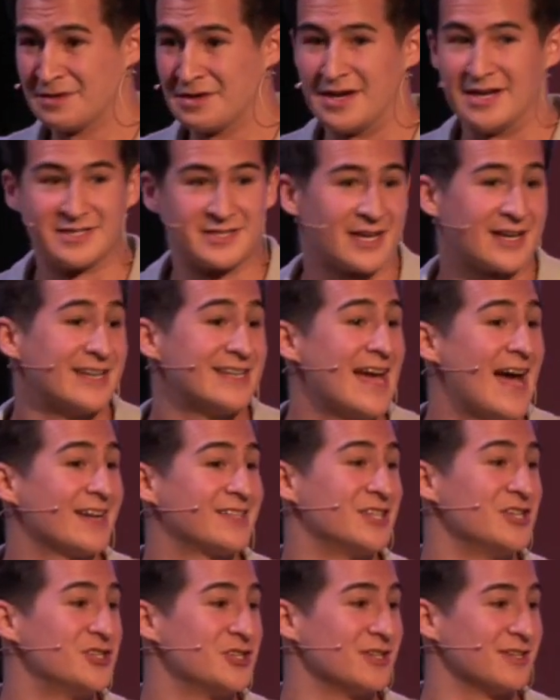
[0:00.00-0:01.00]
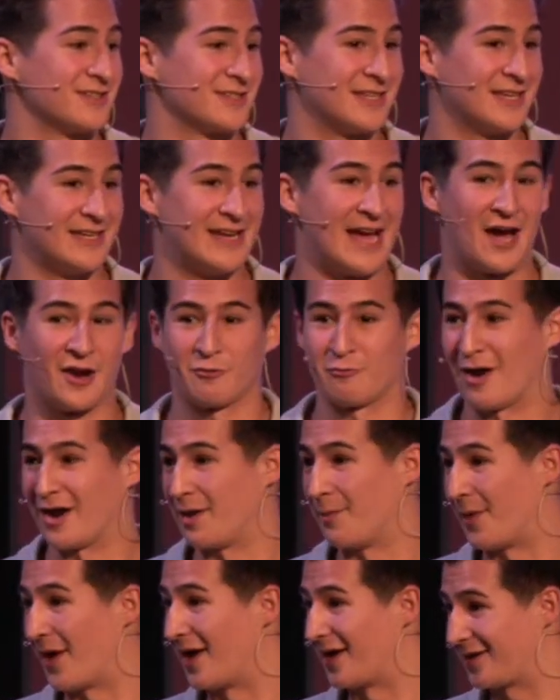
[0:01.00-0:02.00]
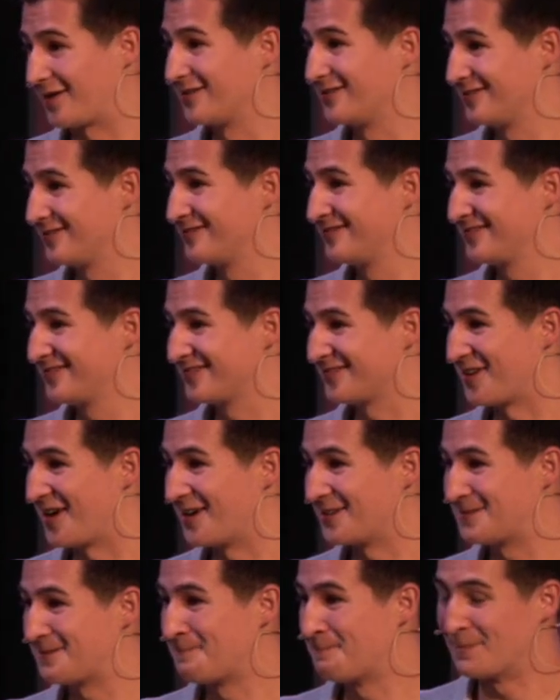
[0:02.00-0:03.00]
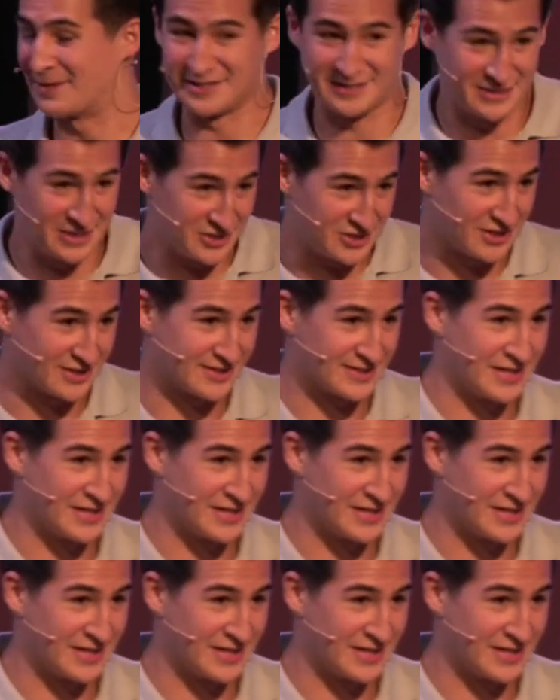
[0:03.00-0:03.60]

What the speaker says: It's like a dad teaching his kid how to ride a bike, right? He's teaching his